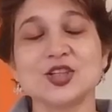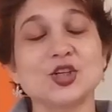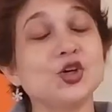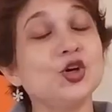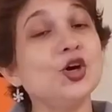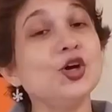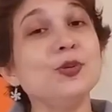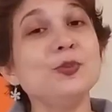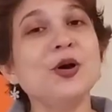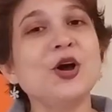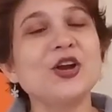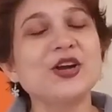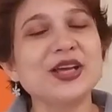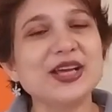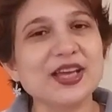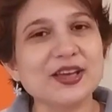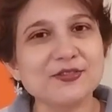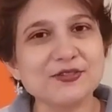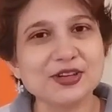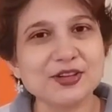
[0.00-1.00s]
Good
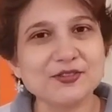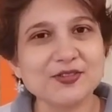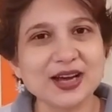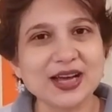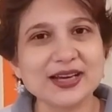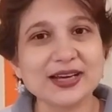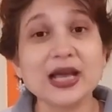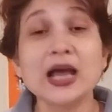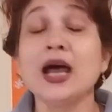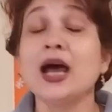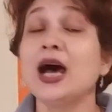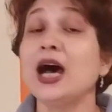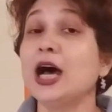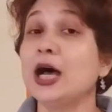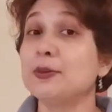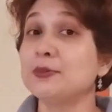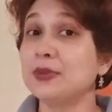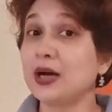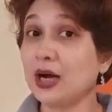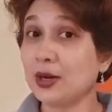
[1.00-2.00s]
morning, everyone.
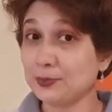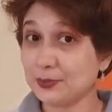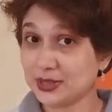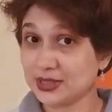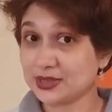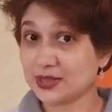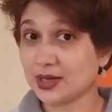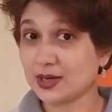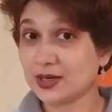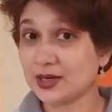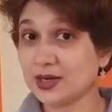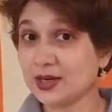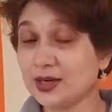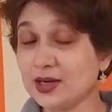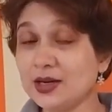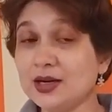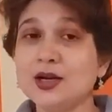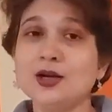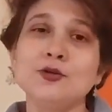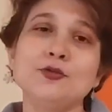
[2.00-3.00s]
I'm Amrita
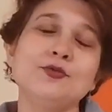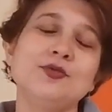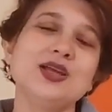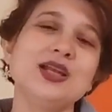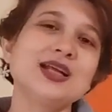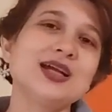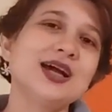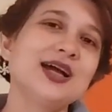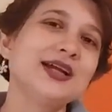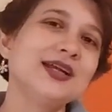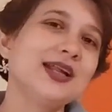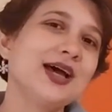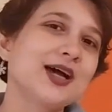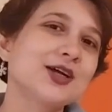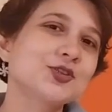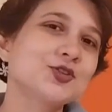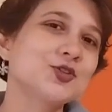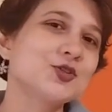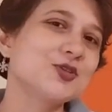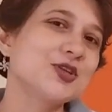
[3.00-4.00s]
Kar. We'll
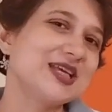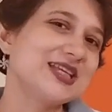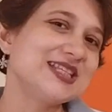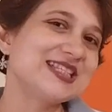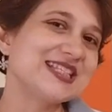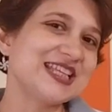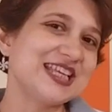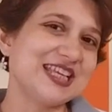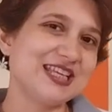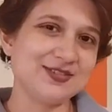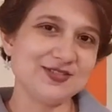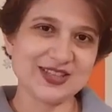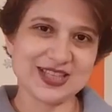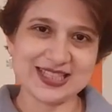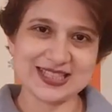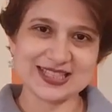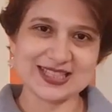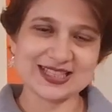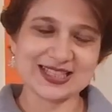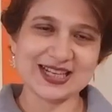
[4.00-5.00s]
conduct today's
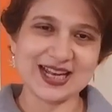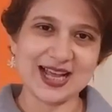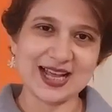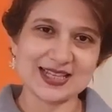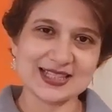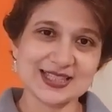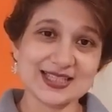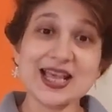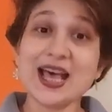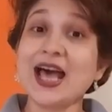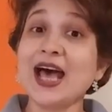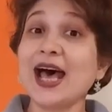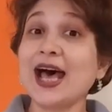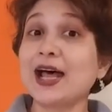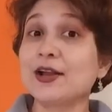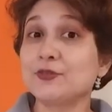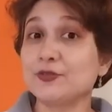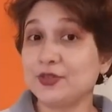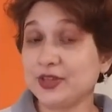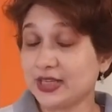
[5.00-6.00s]
EVS class
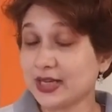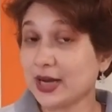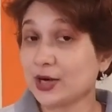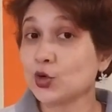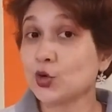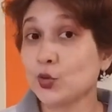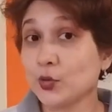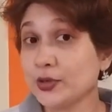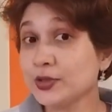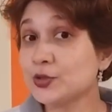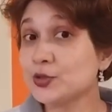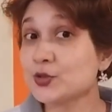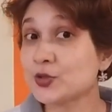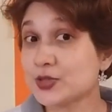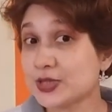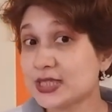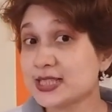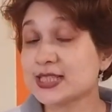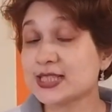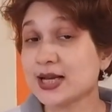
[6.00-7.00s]
and we are going to
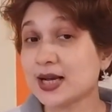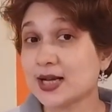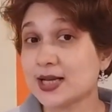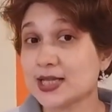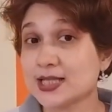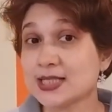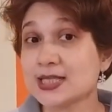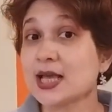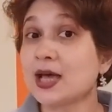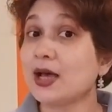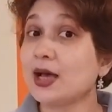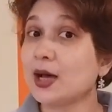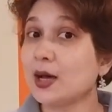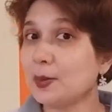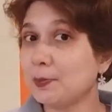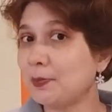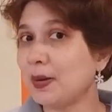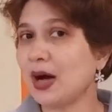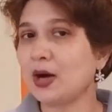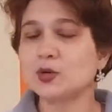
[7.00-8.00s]
discuss
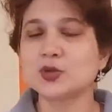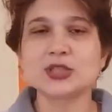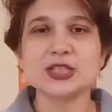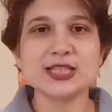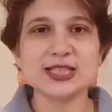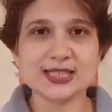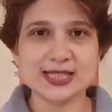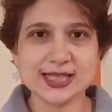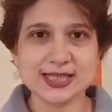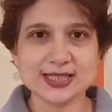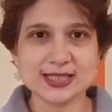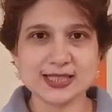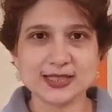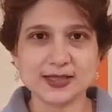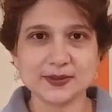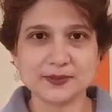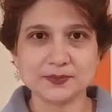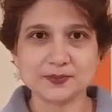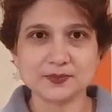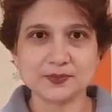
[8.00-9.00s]
about a
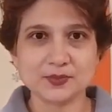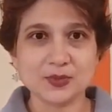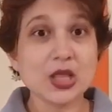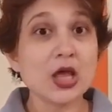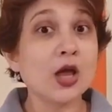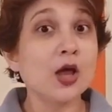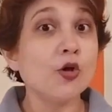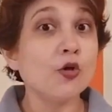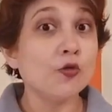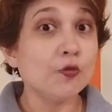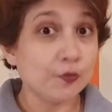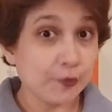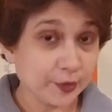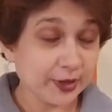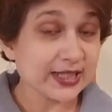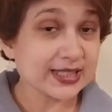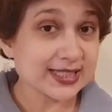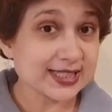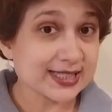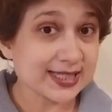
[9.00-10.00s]
season.
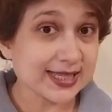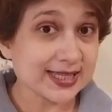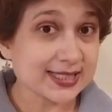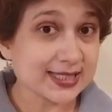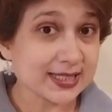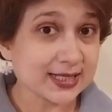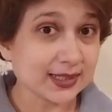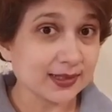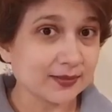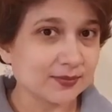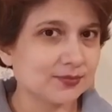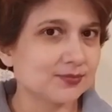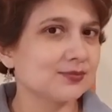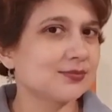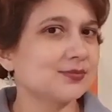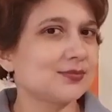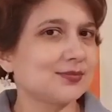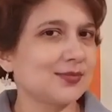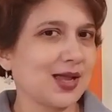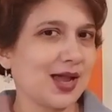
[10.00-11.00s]
Which season?
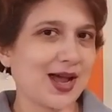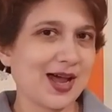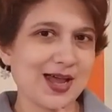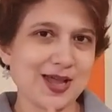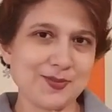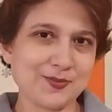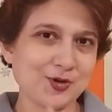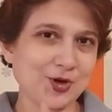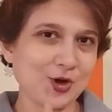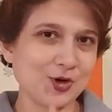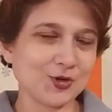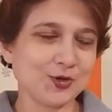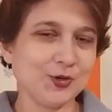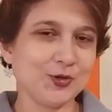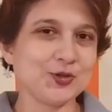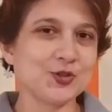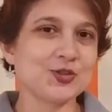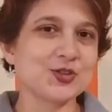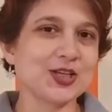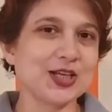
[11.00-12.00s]
I am not going
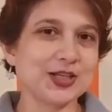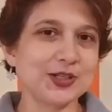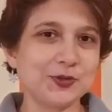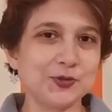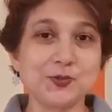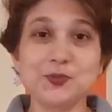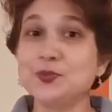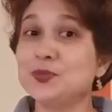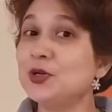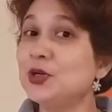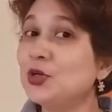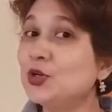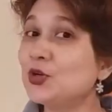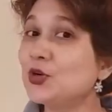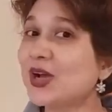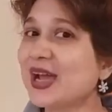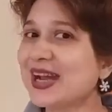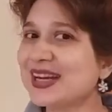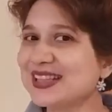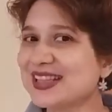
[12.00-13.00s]
to tell you.
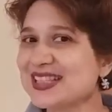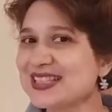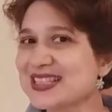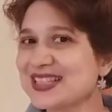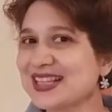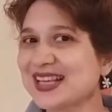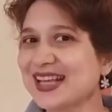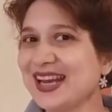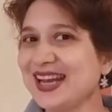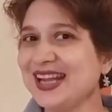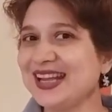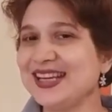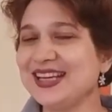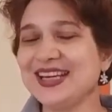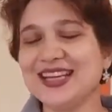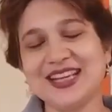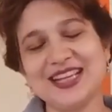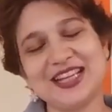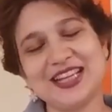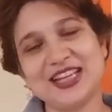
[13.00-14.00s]
Look at the
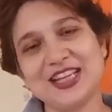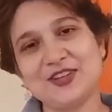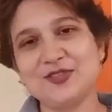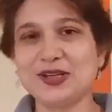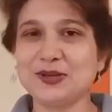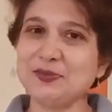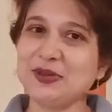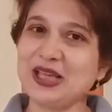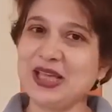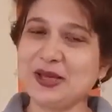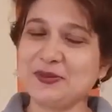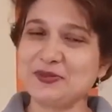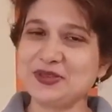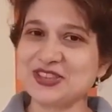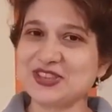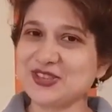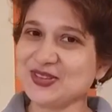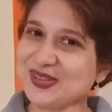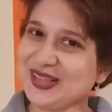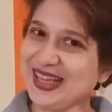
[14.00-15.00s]
screen, you will be able
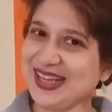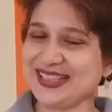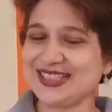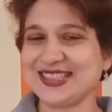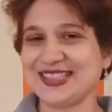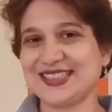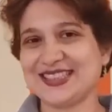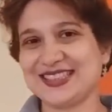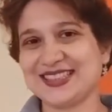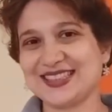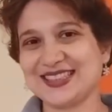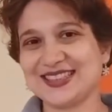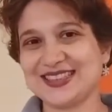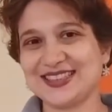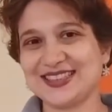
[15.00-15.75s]
to get it.